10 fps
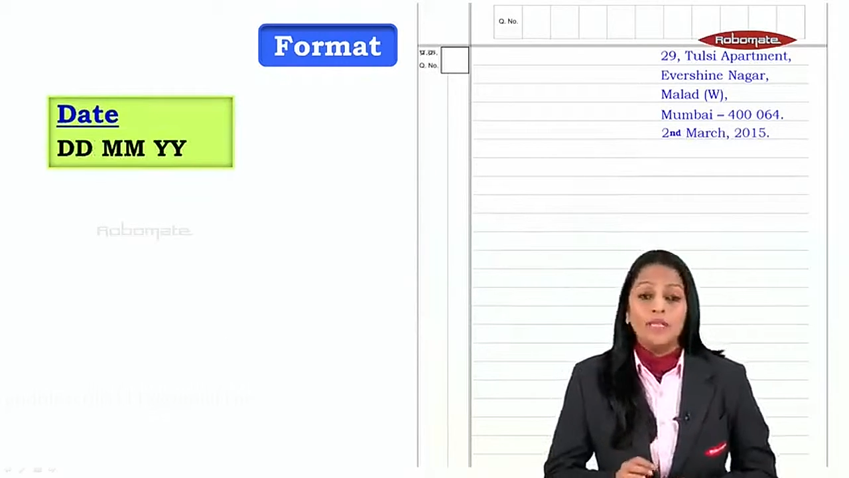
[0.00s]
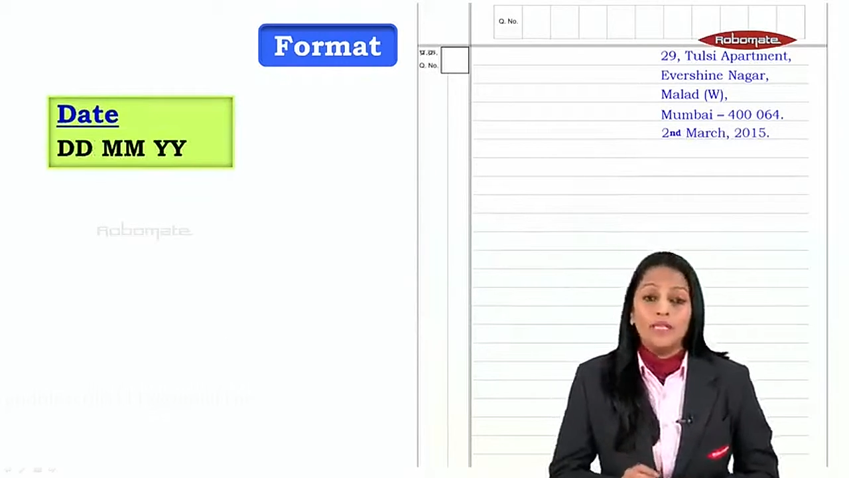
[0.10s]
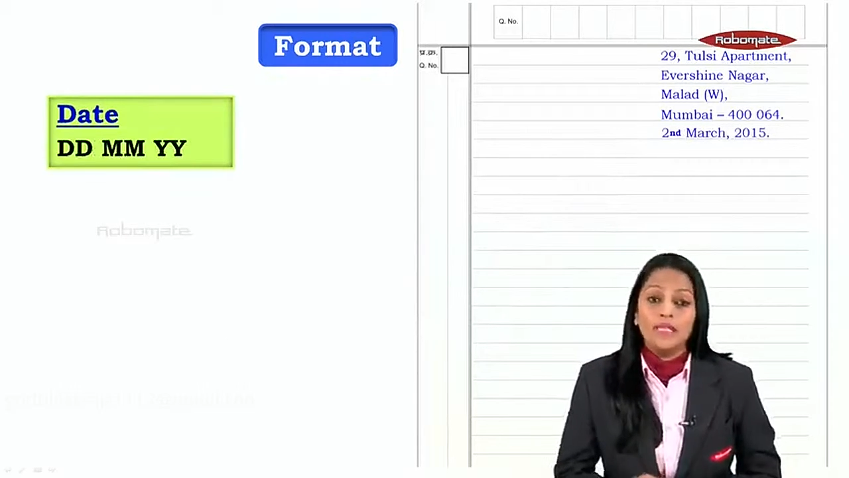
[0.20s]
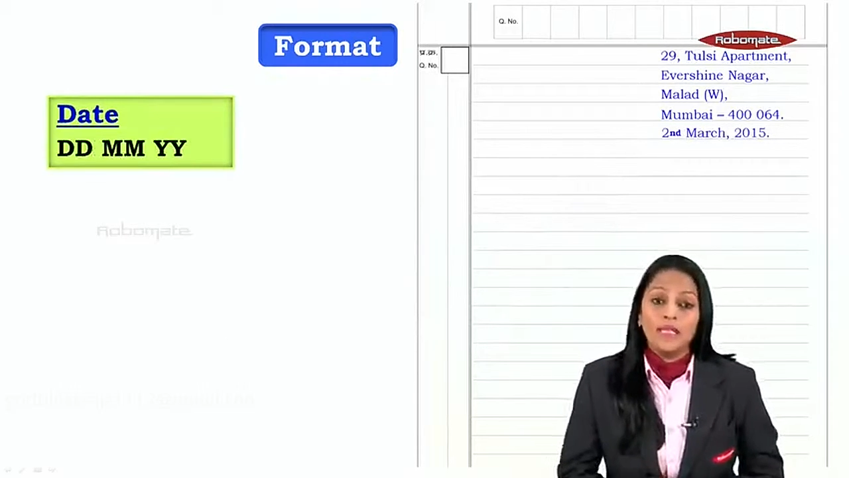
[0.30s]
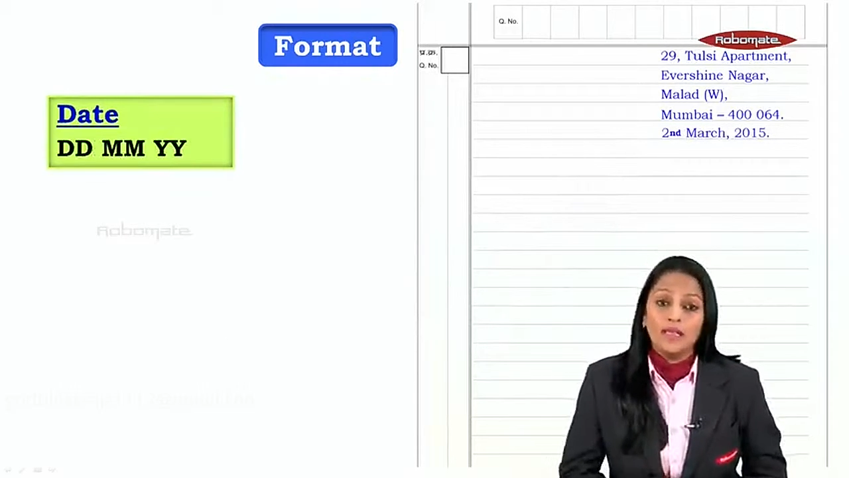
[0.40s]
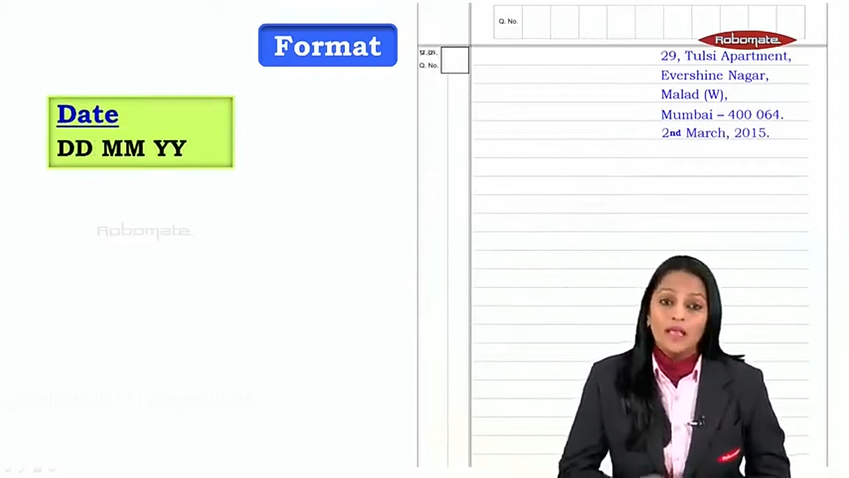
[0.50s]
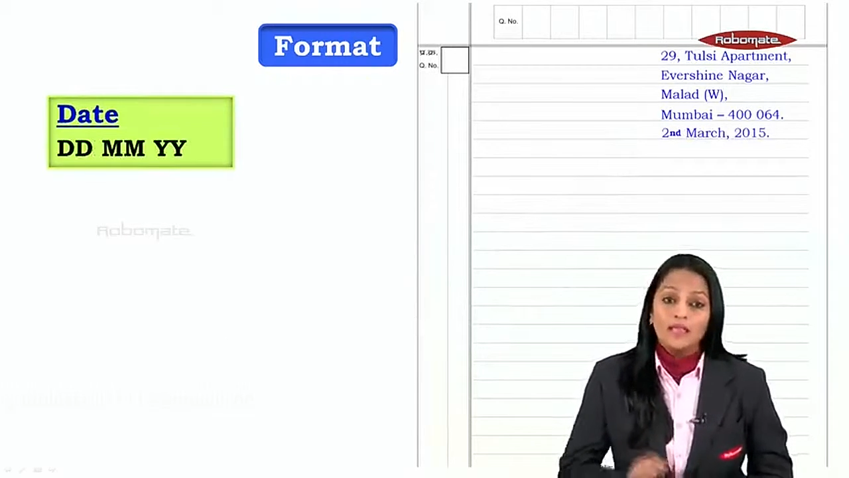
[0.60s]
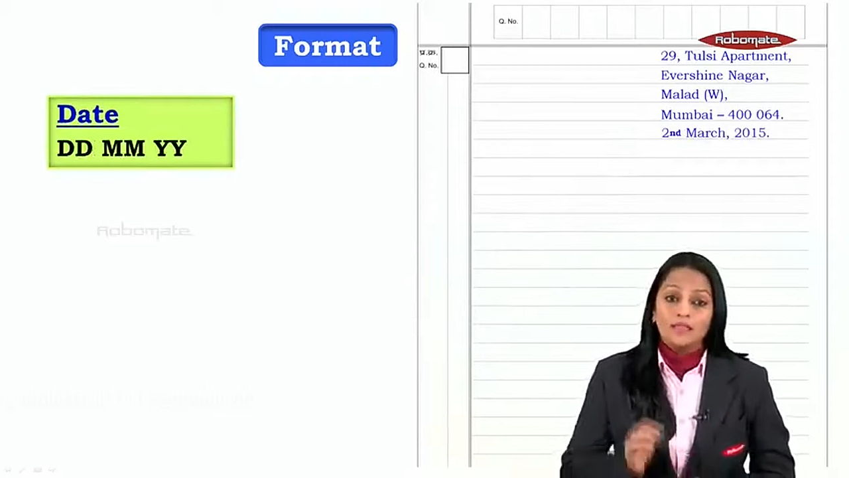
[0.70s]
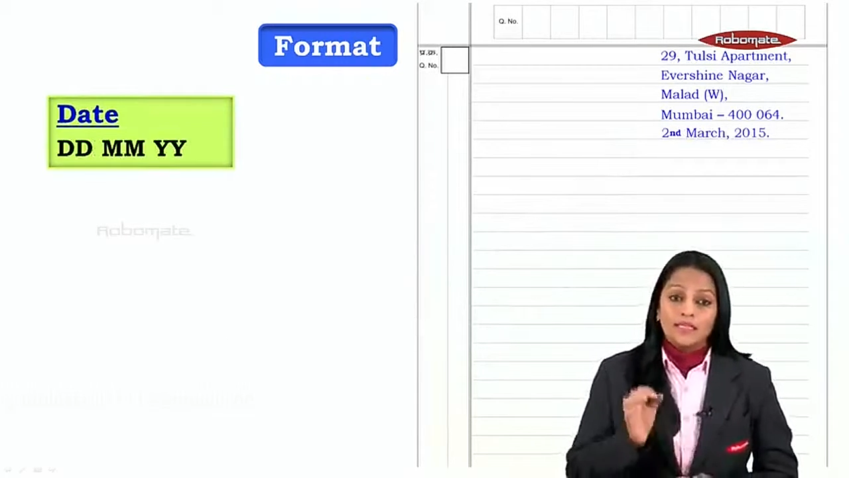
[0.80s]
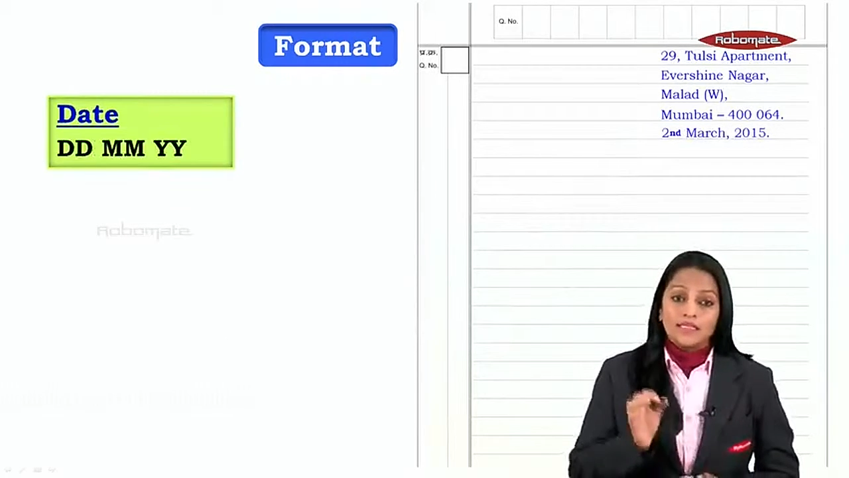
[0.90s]
meaning
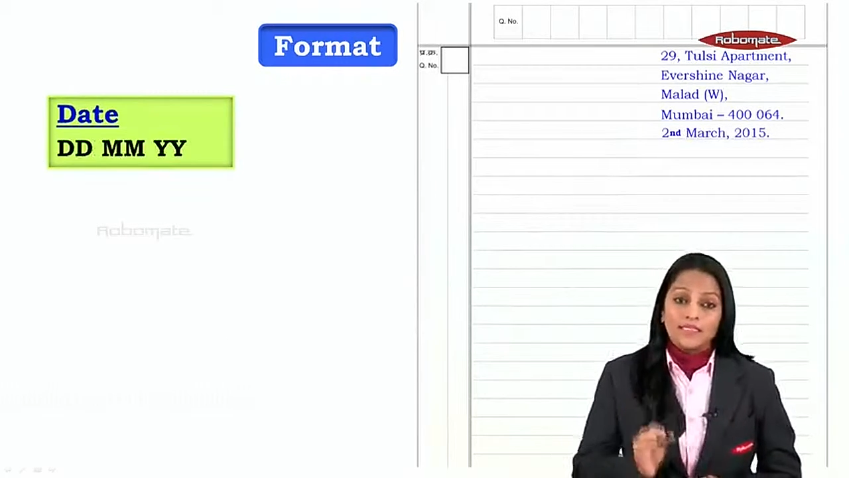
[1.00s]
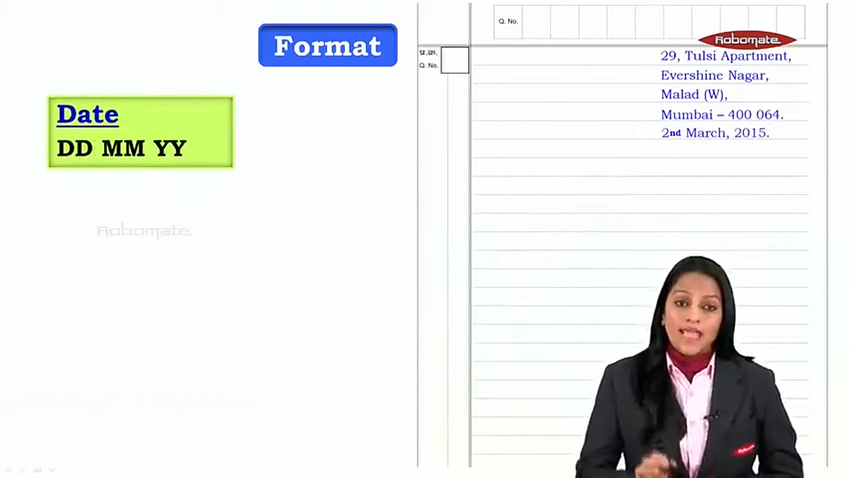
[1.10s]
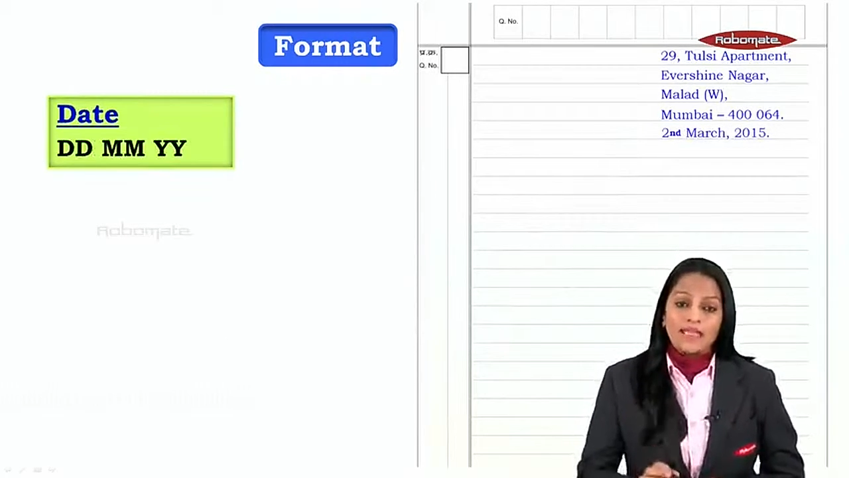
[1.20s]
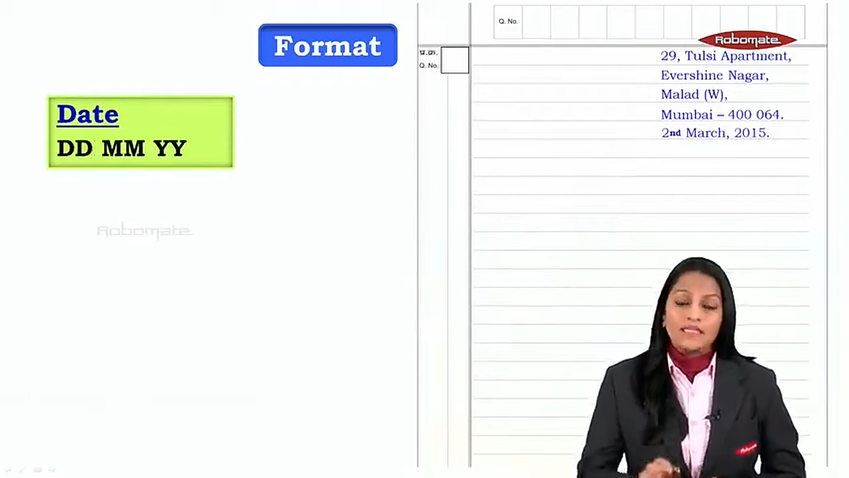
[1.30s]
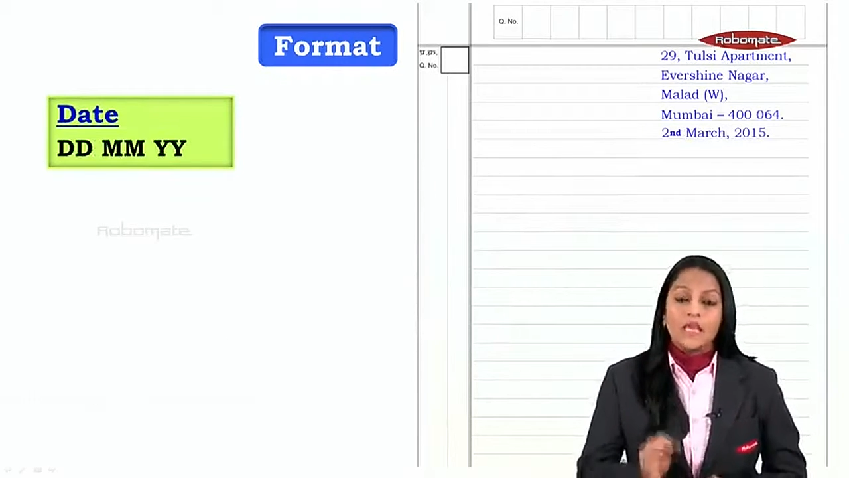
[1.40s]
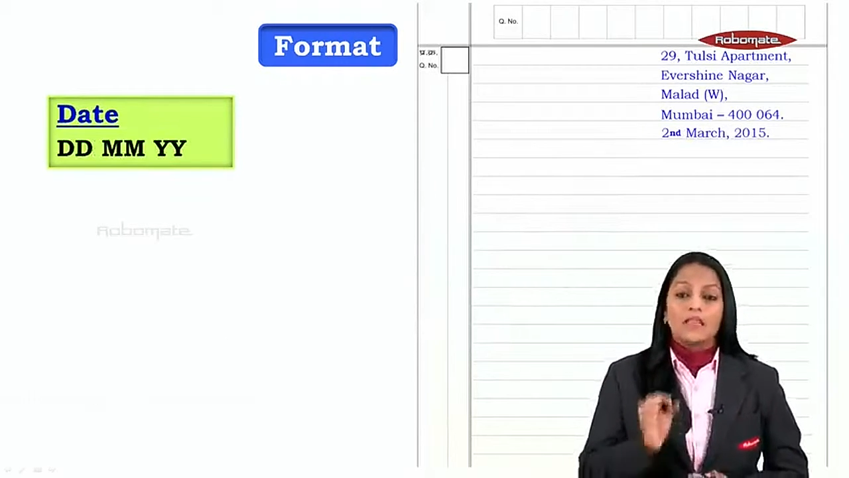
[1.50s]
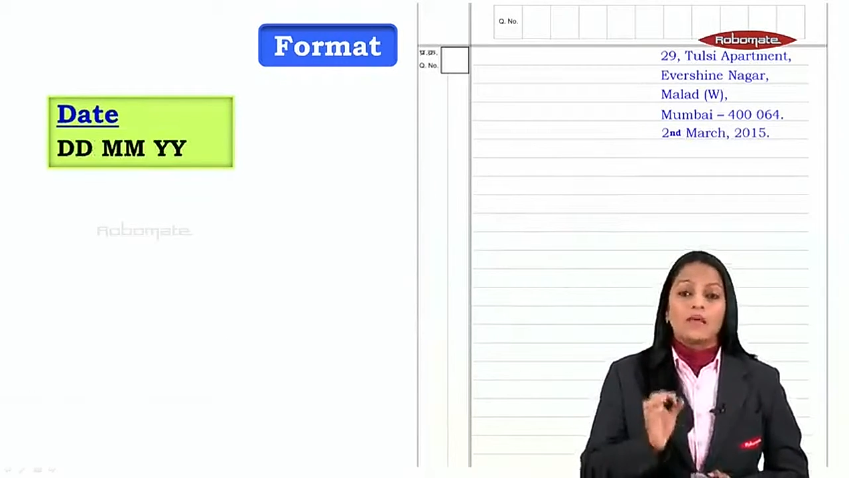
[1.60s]
the date,